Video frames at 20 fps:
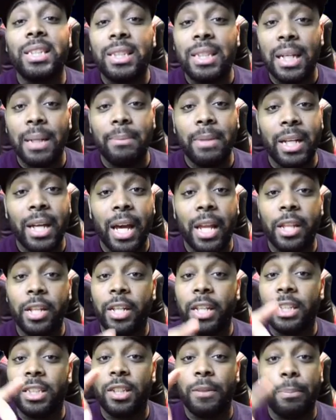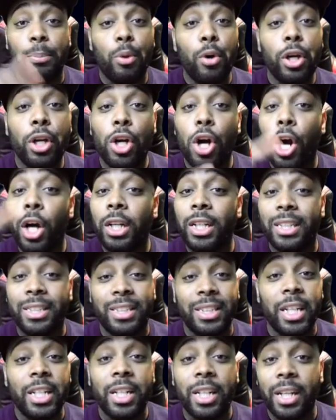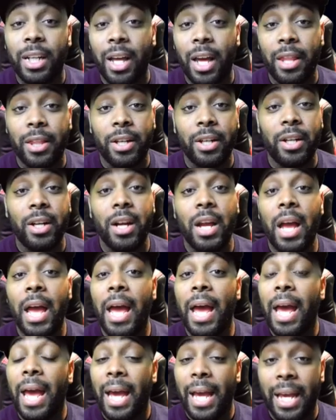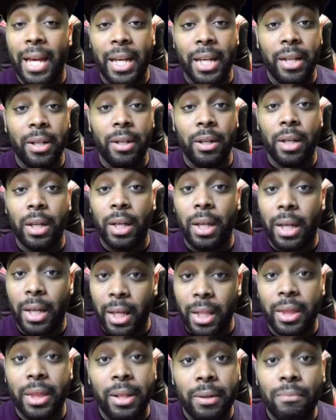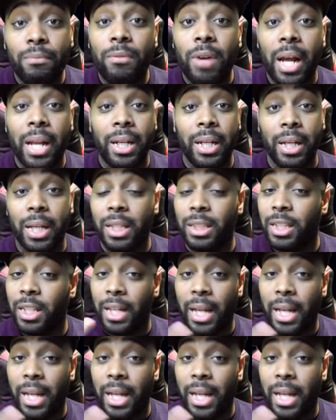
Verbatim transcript: team together. Get your point guard, the center together. And get them ready. Get your